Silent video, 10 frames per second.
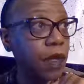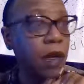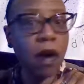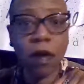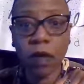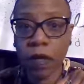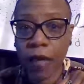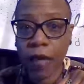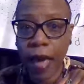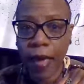
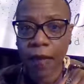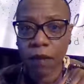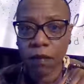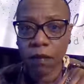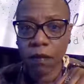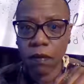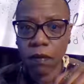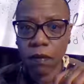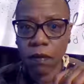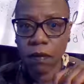garlic and
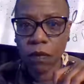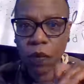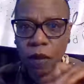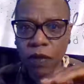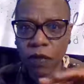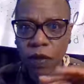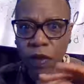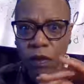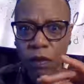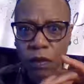white cheddar.